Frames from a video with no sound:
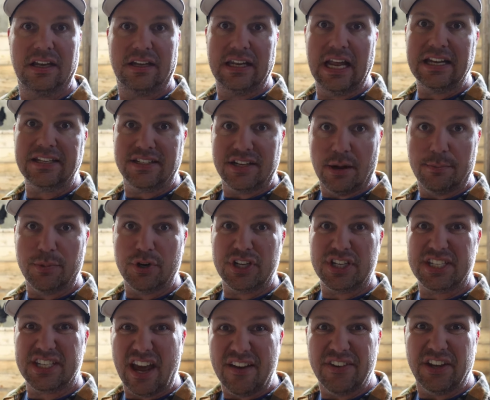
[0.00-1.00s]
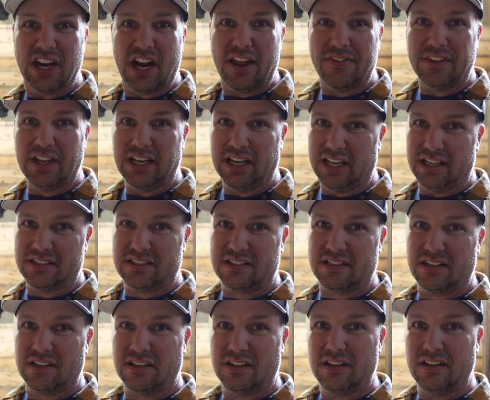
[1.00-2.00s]
That's number 7 on the
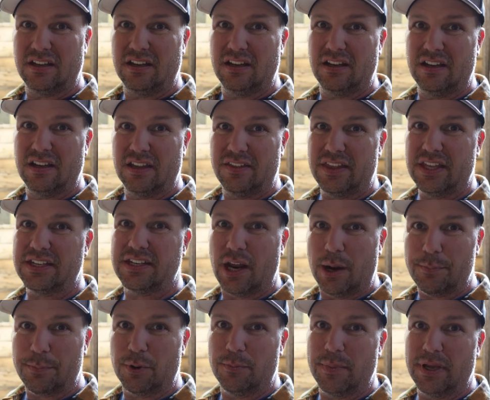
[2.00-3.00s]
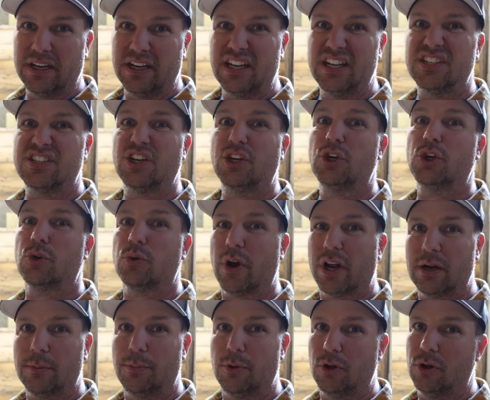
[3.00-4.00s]
list. The temperament is
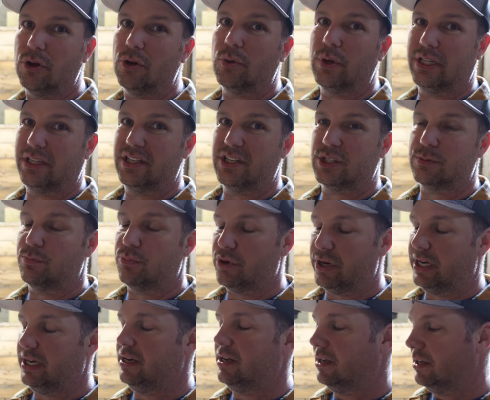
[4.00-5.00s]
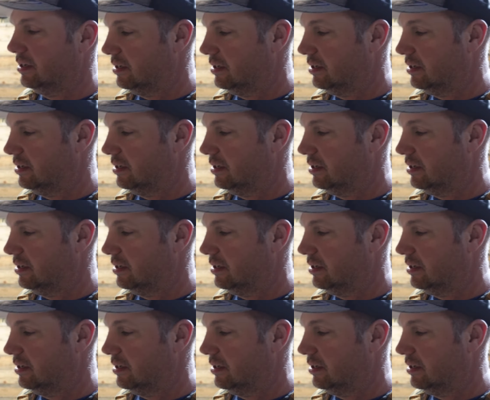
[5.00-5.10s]
incredible with this breed.